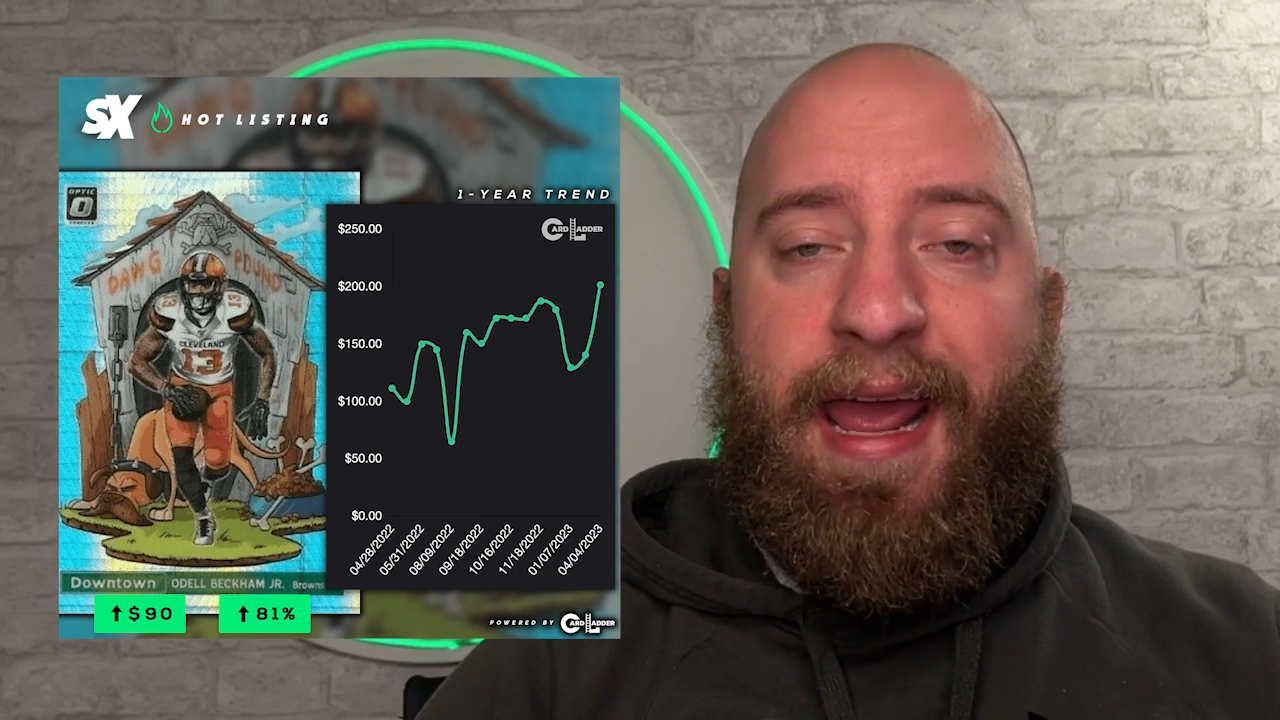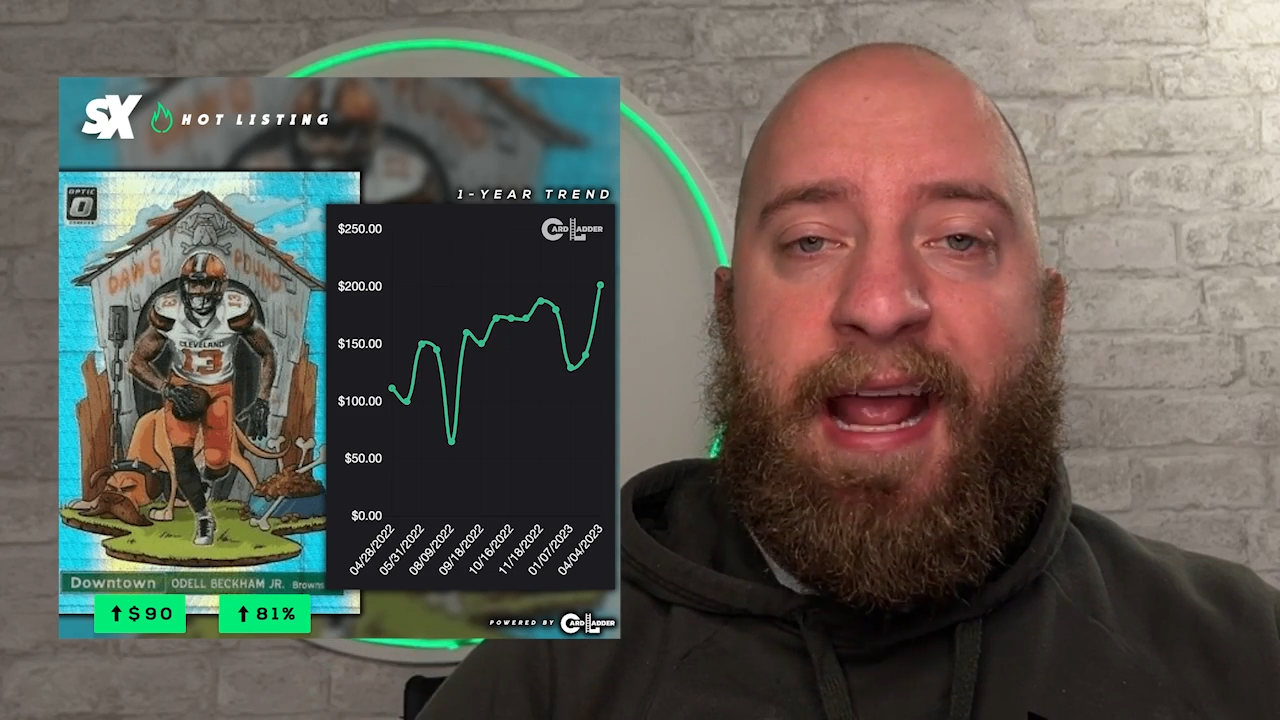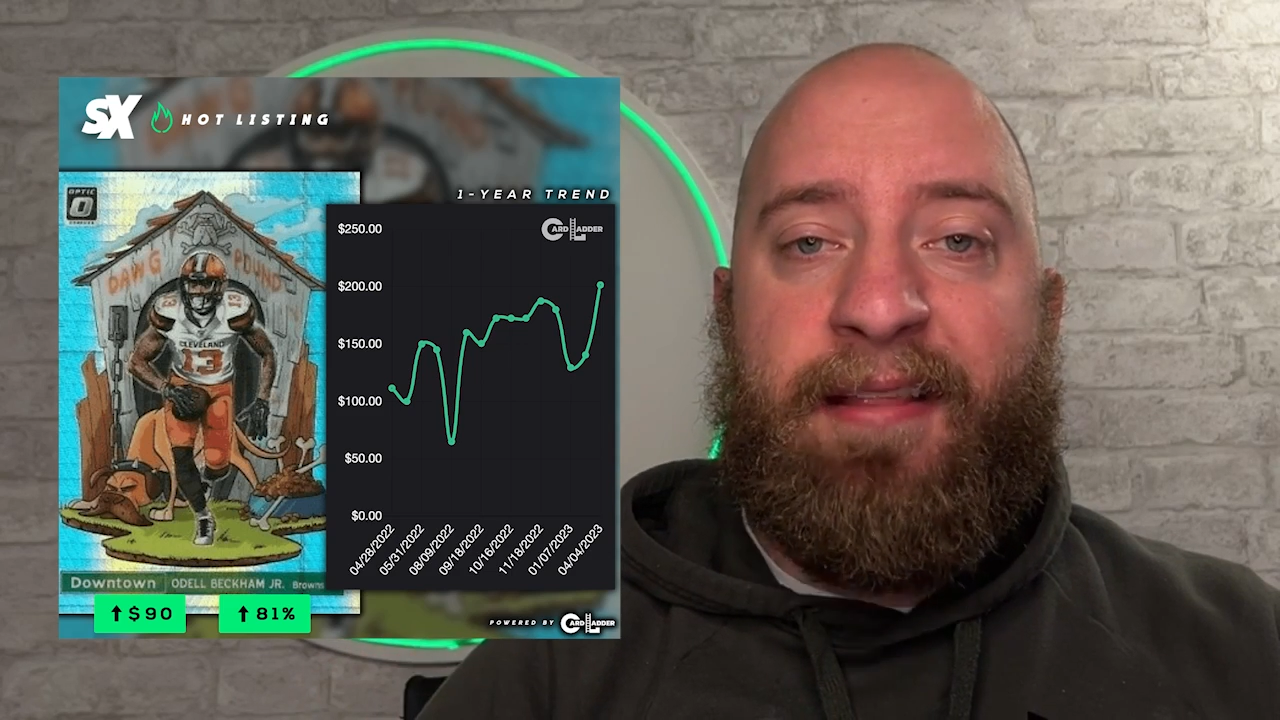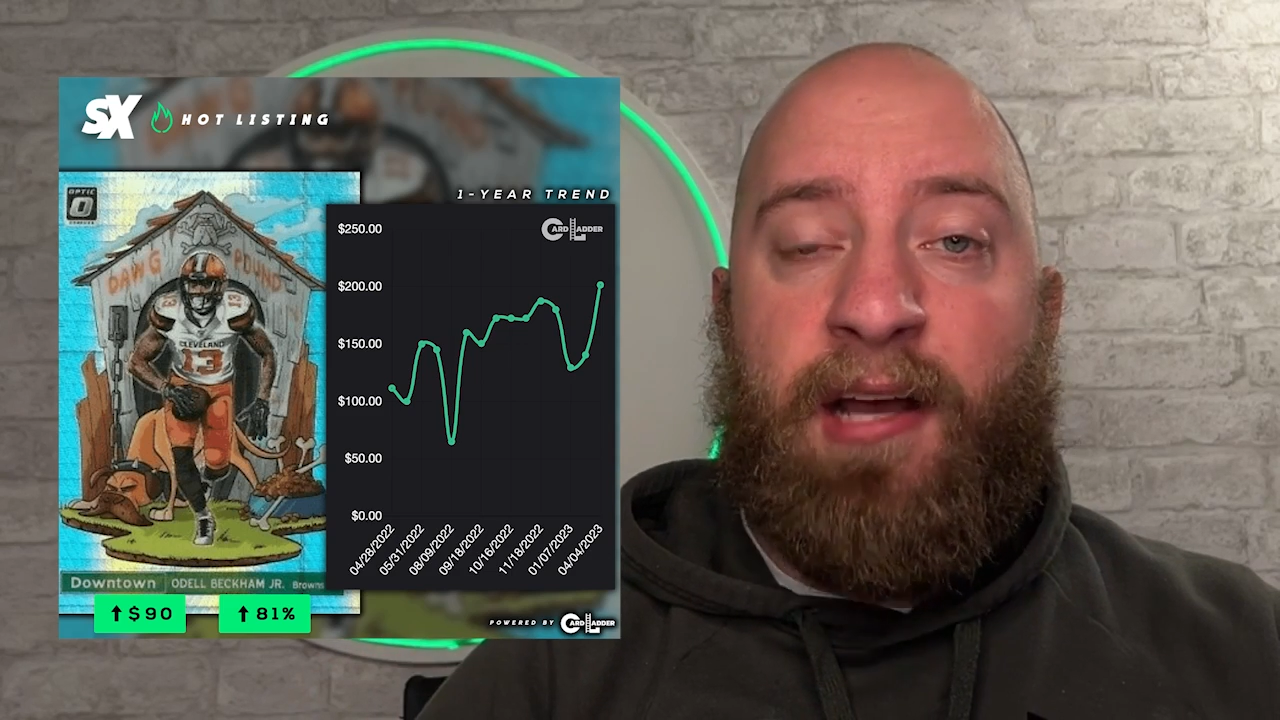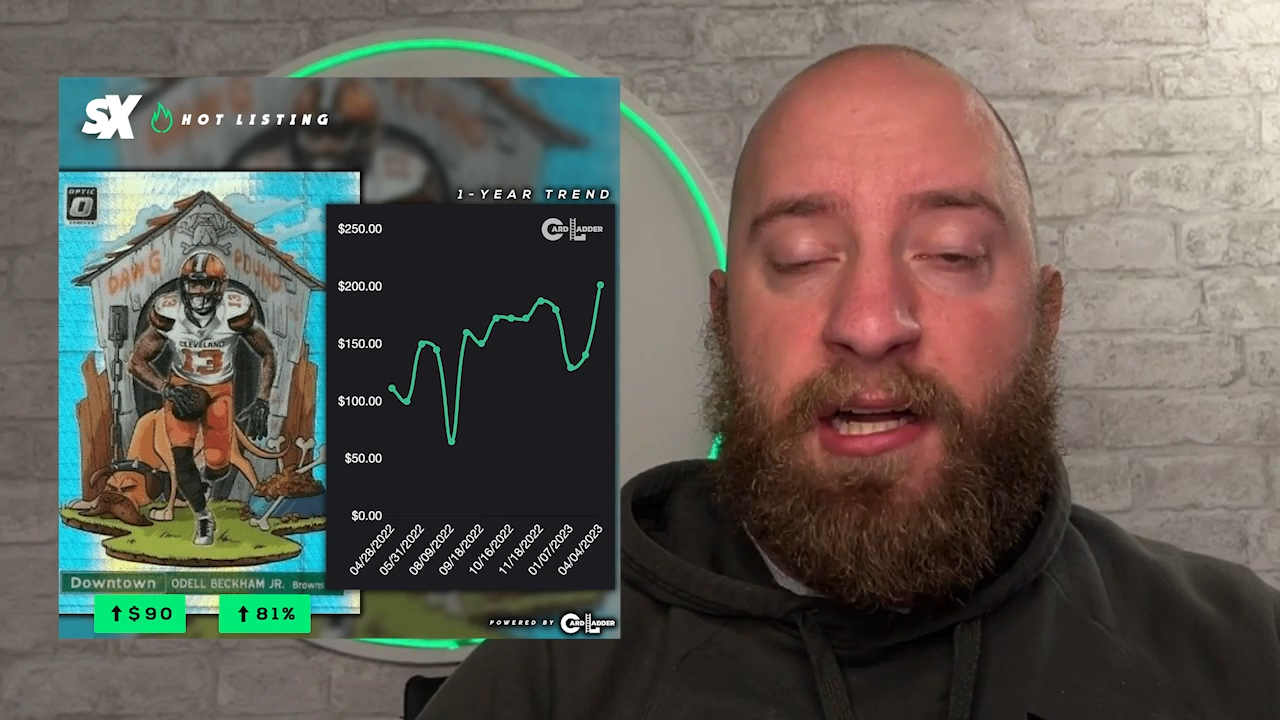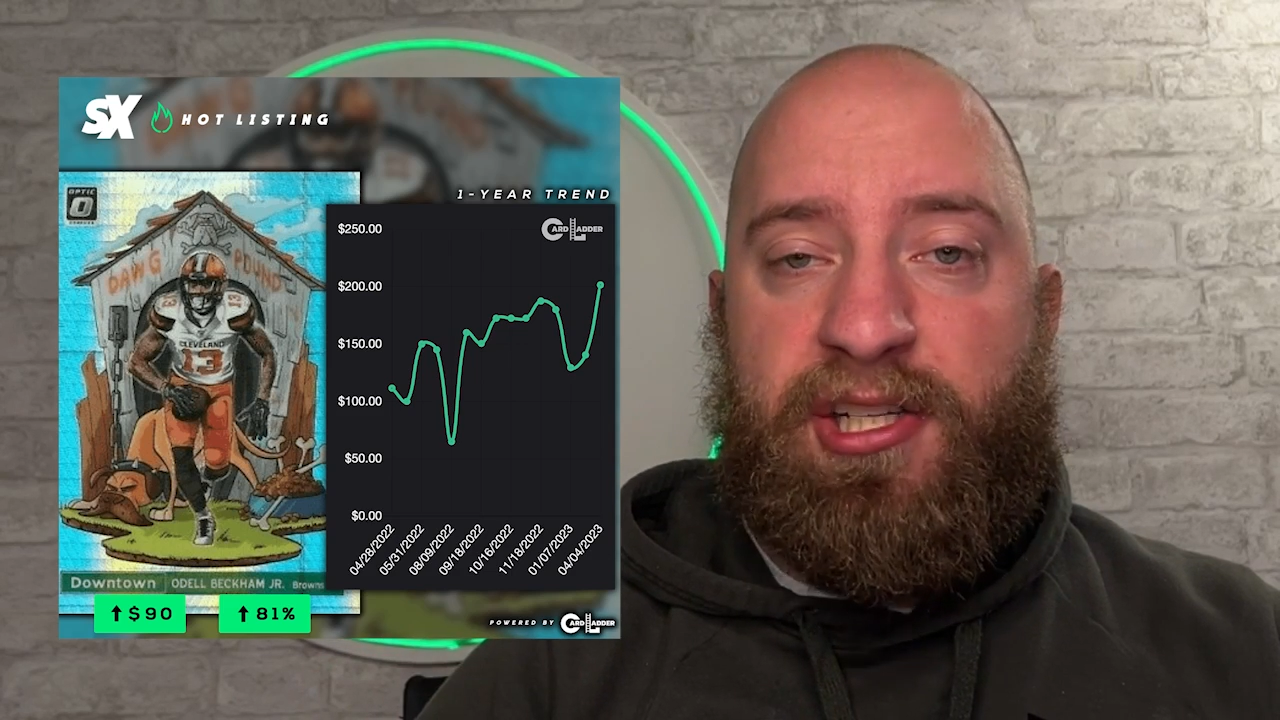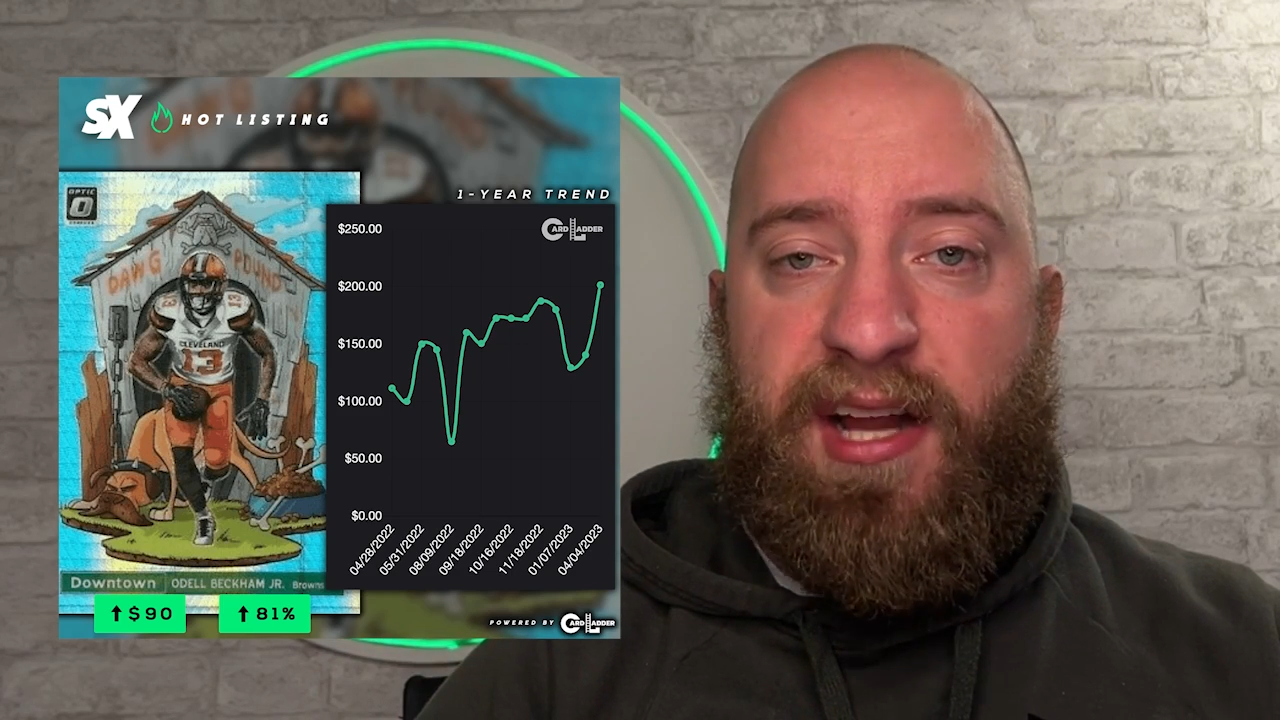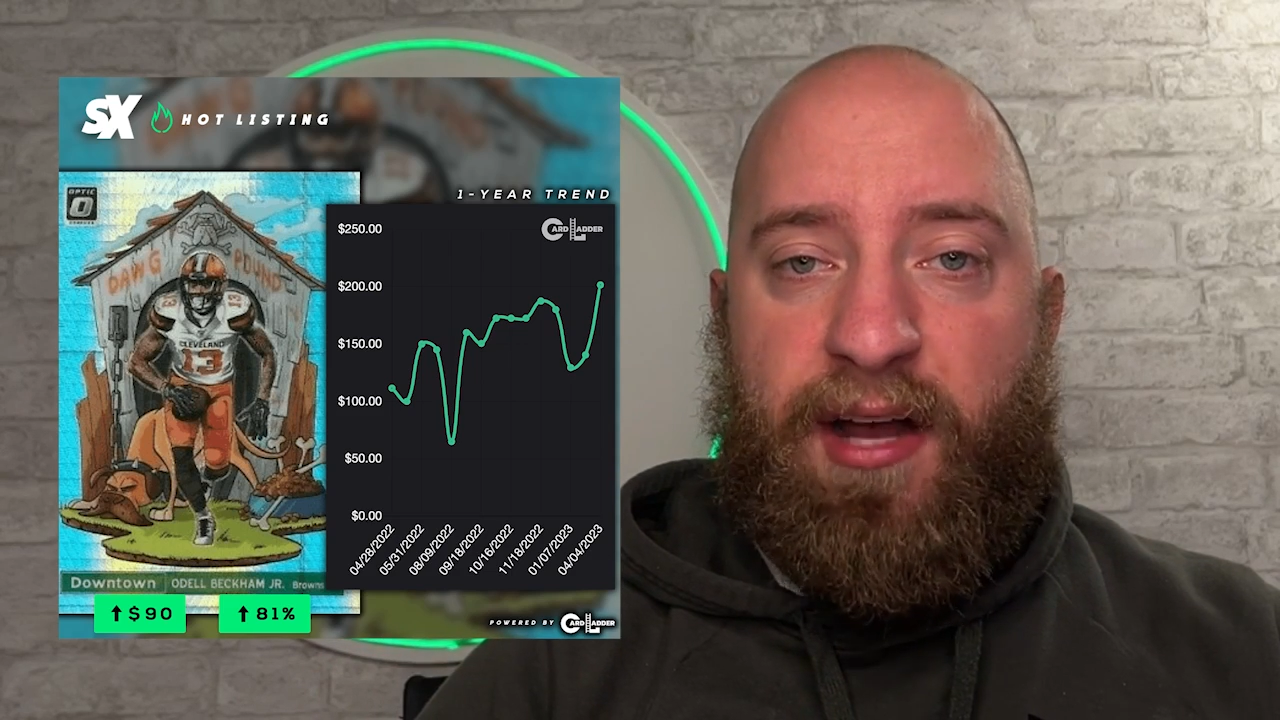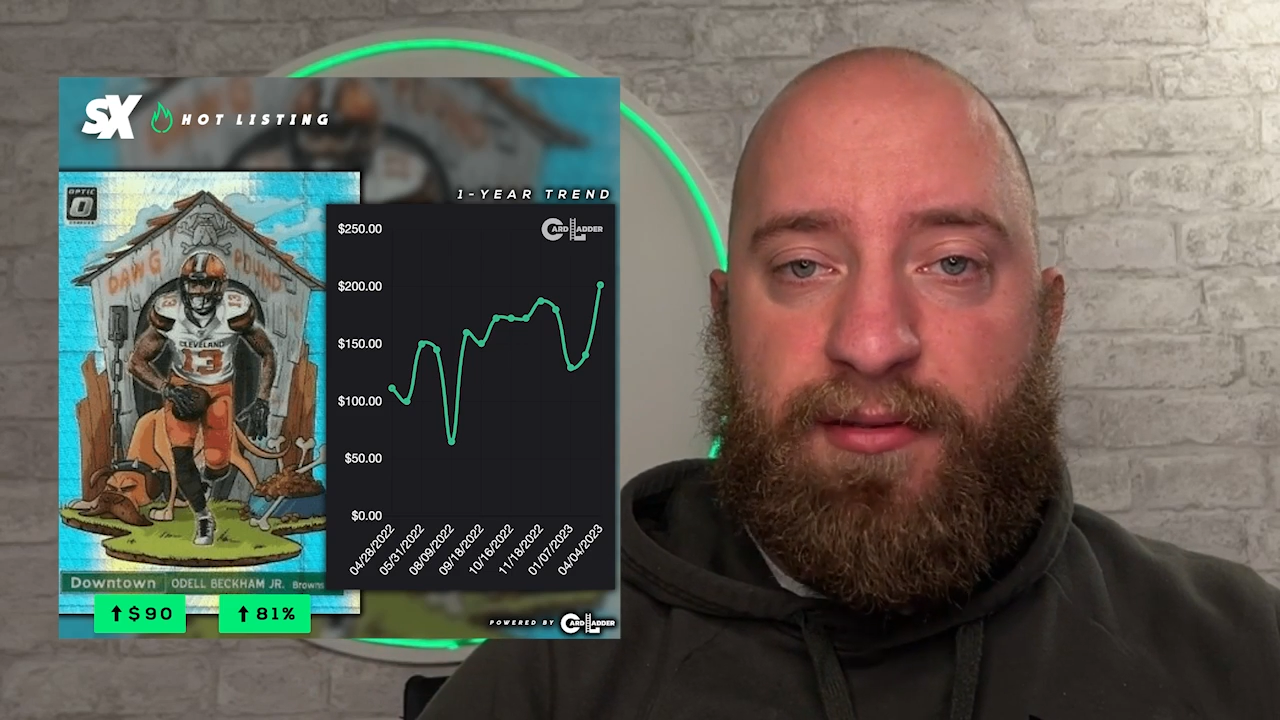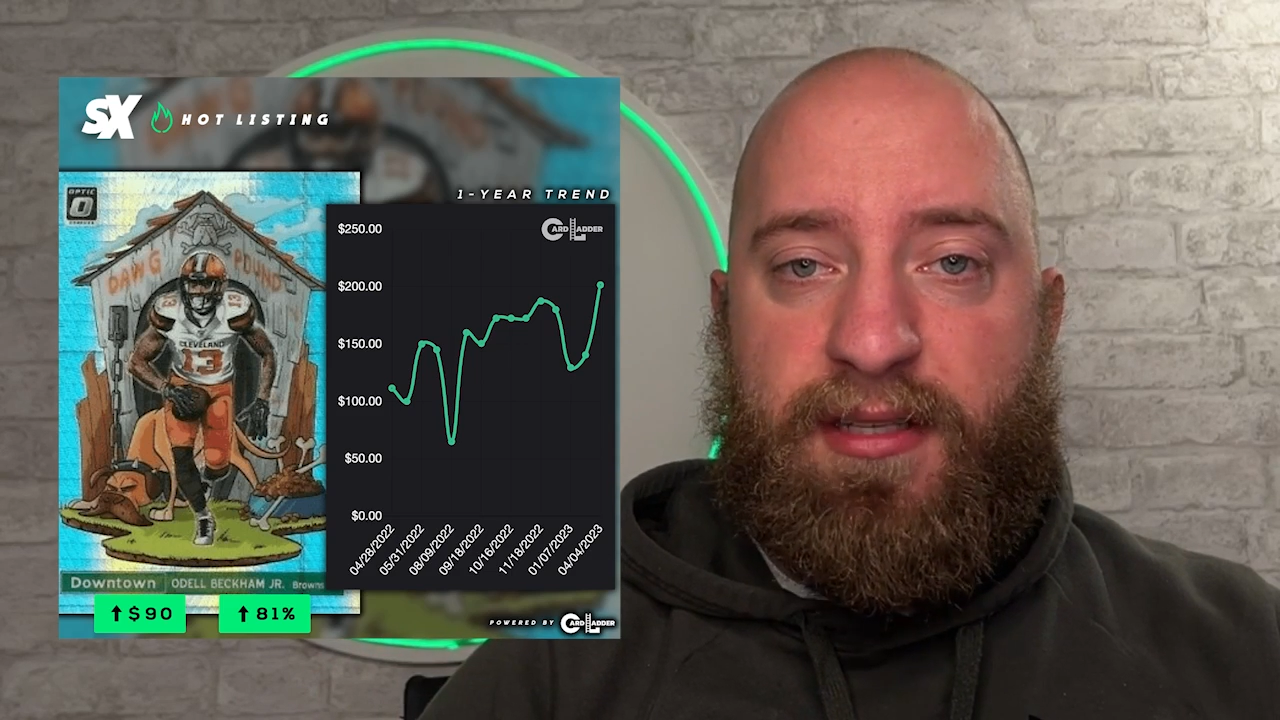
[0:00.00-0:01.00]
8
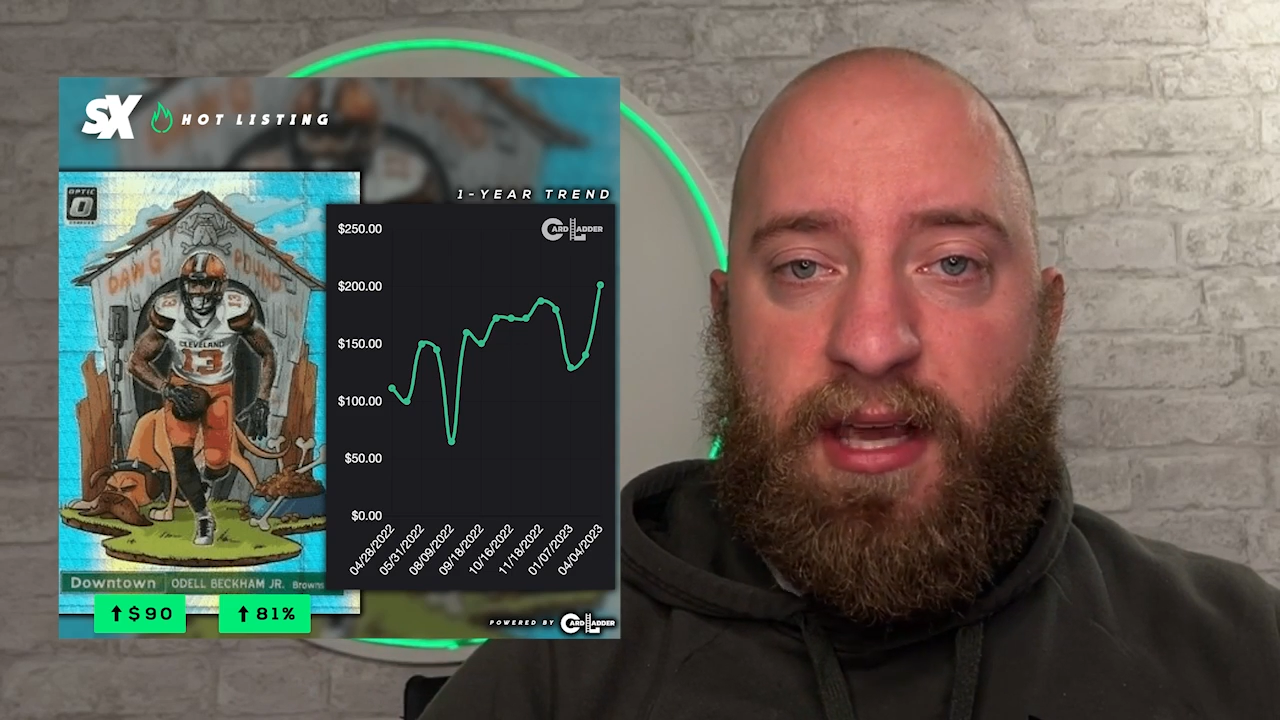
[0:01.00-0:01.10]
touchdowns